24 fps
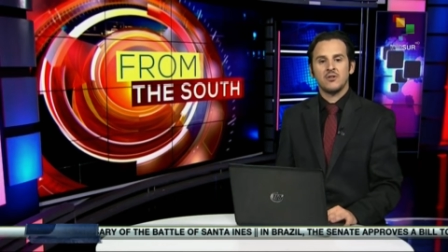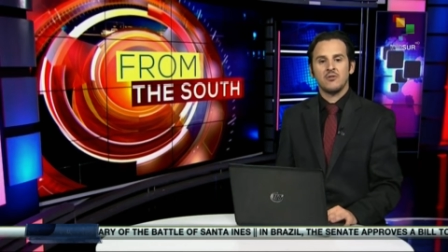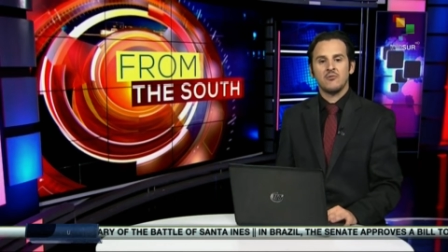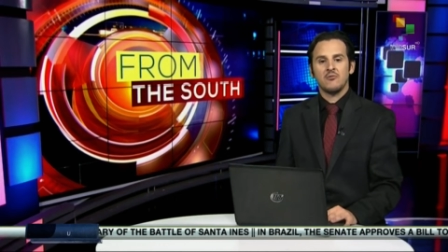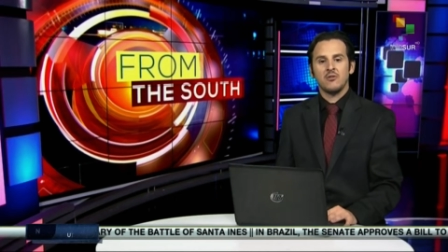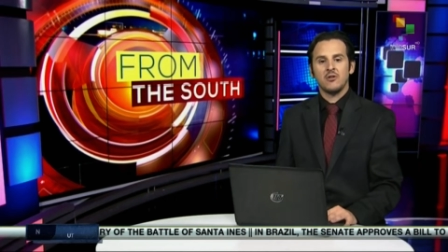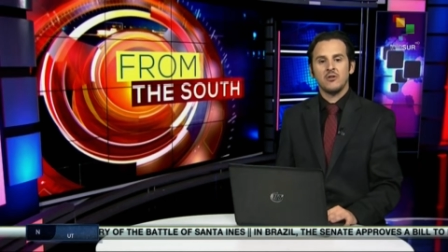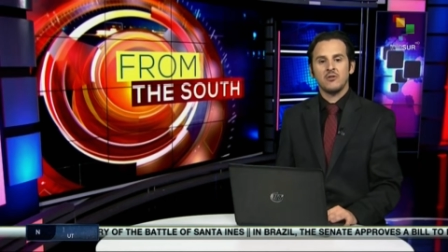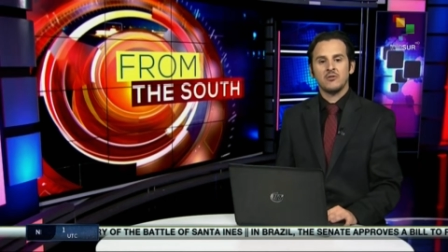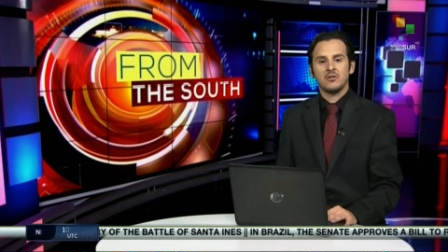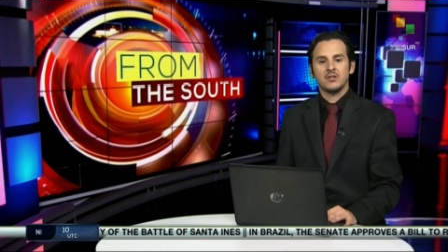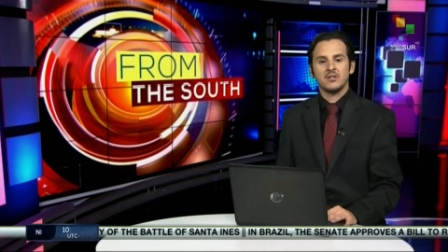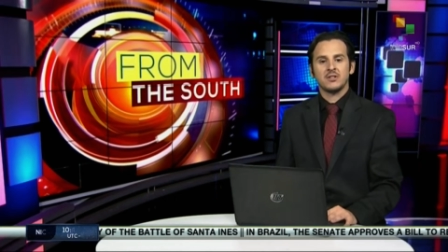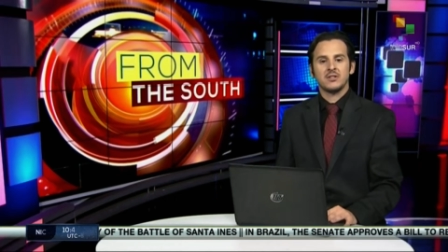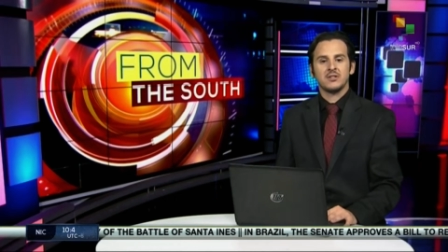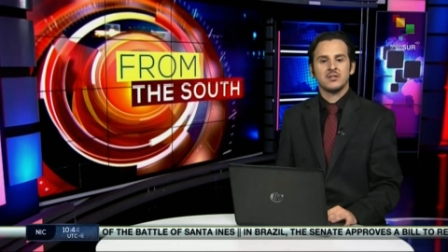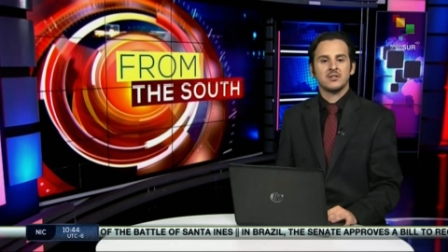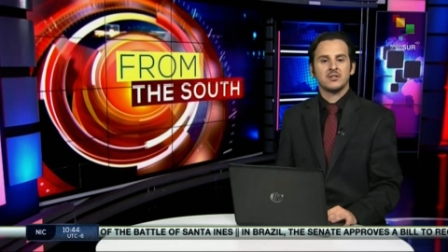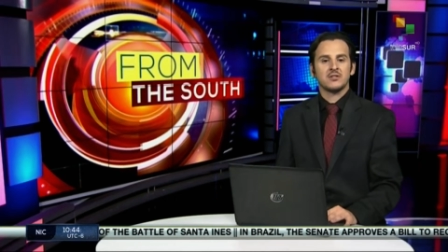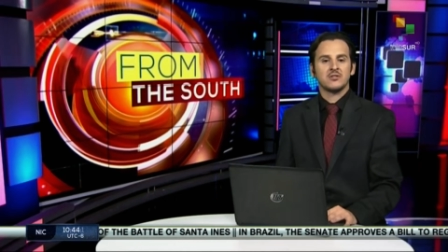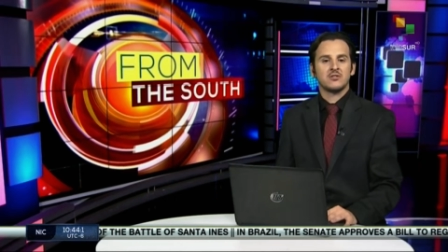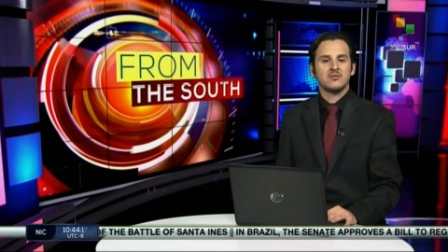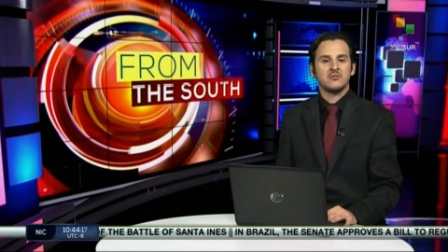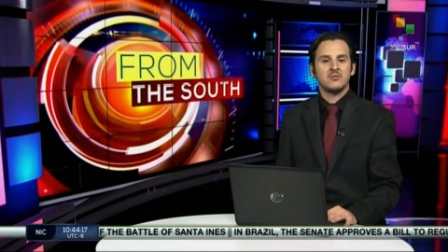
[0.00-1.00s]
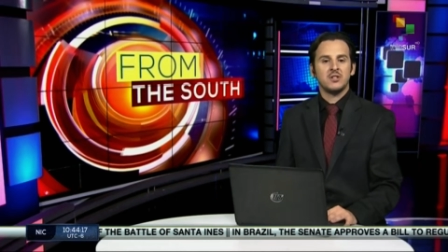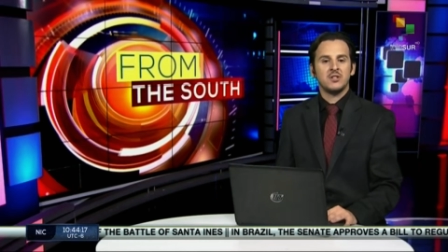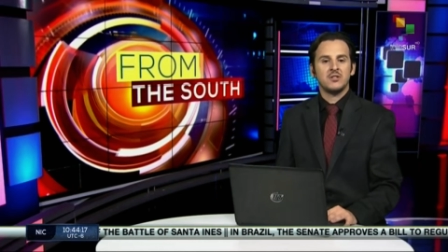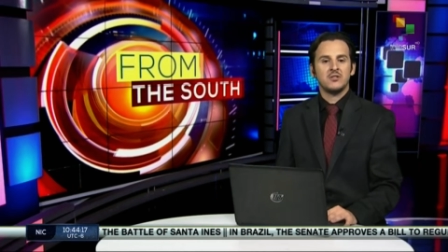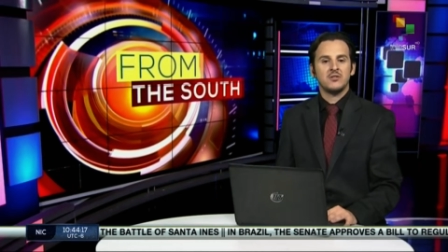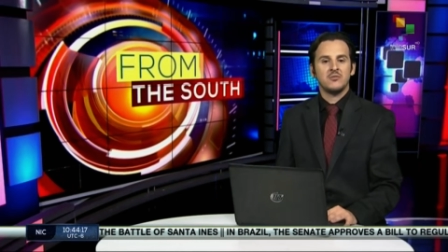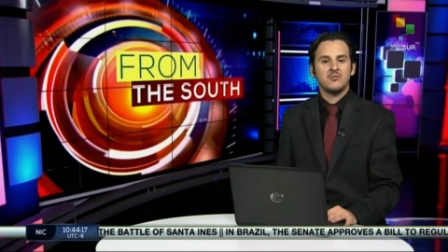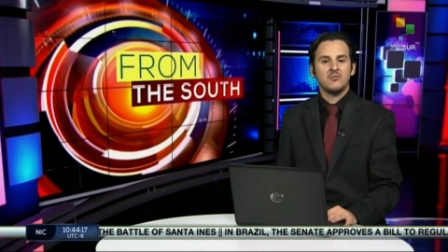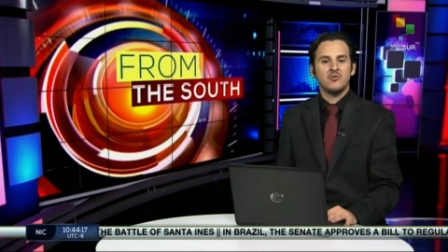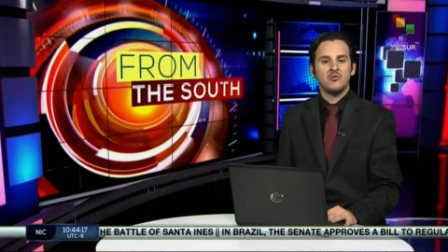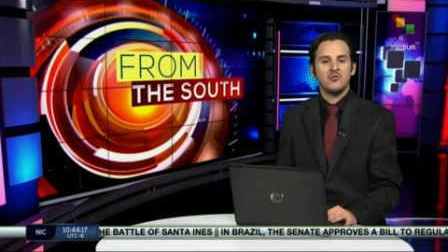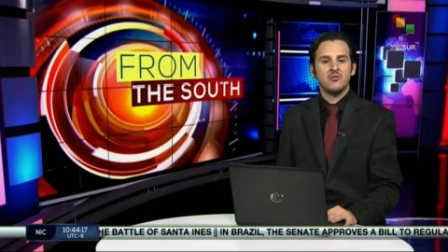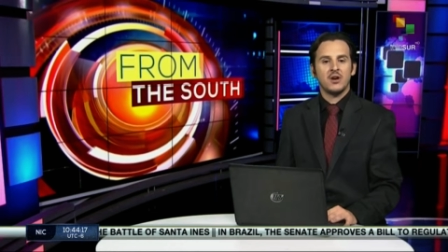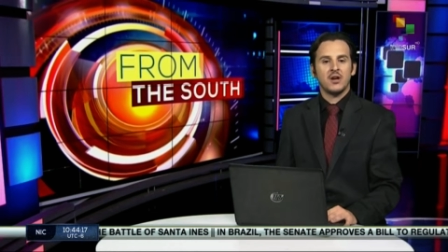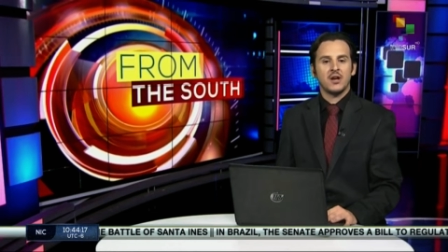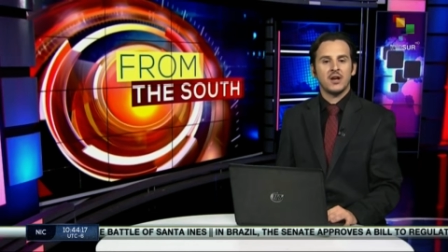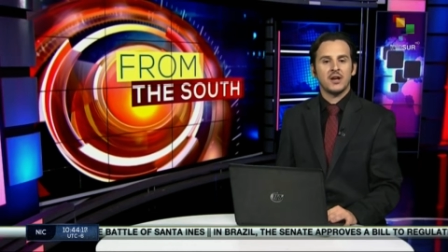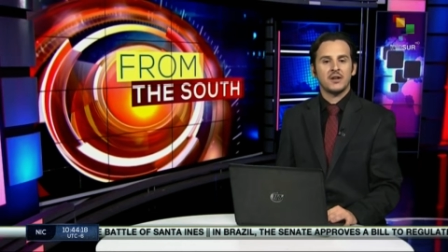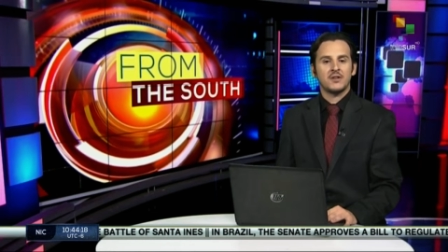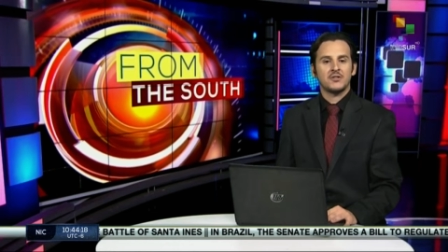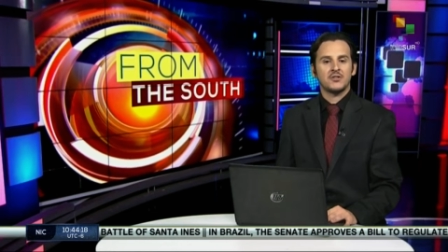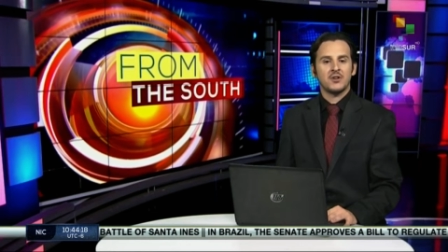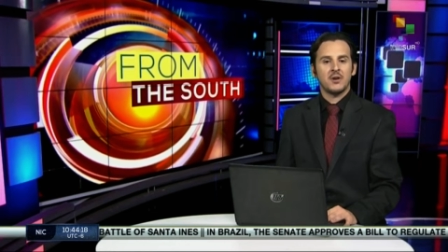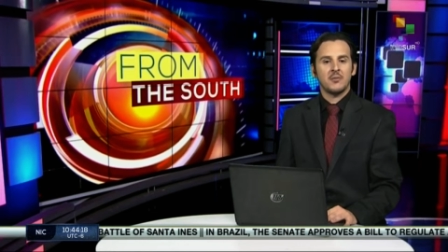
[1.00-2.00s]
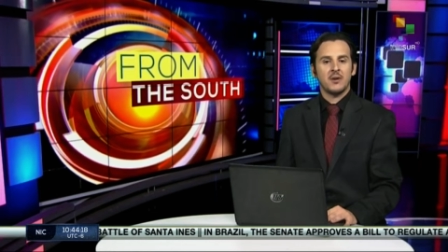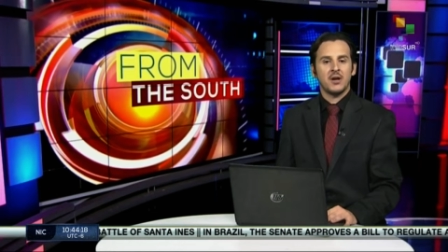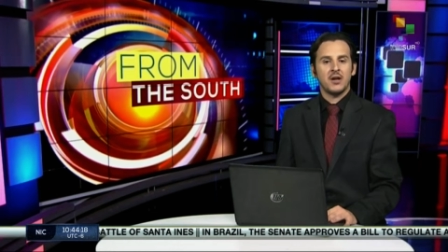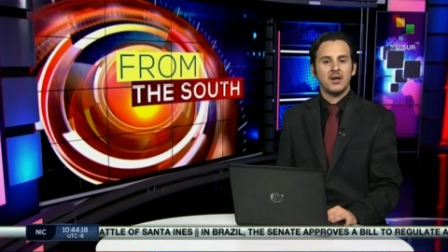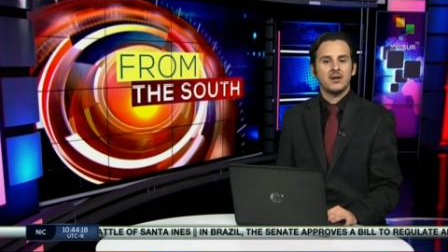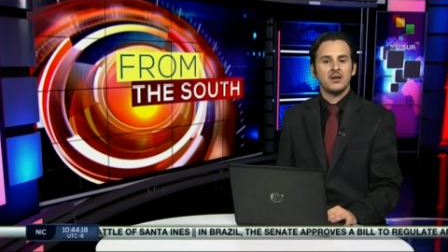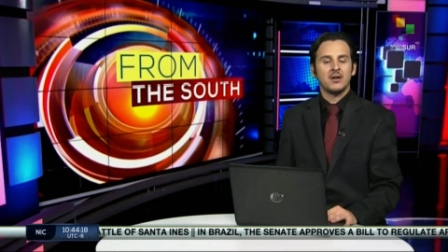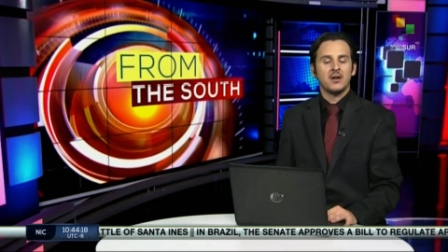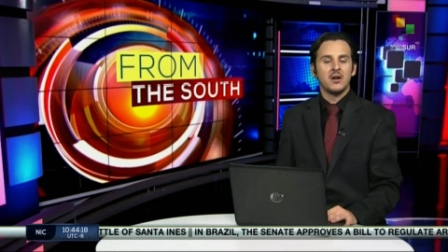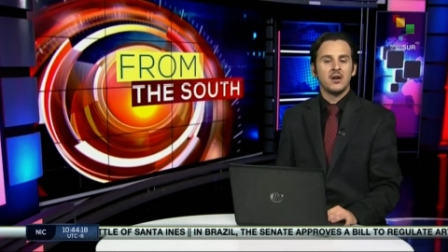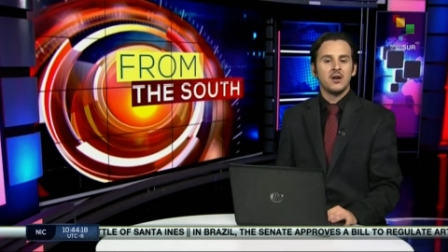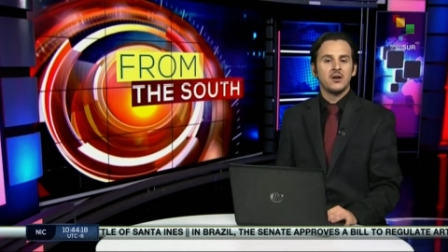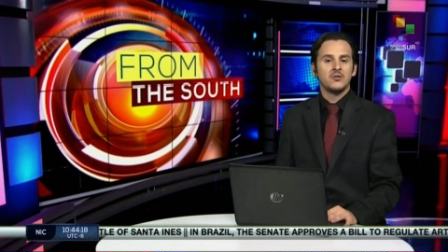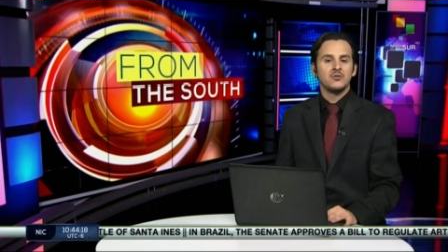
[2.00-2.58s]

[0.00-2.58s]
and War Resistance Commission, Muayyad Shaban,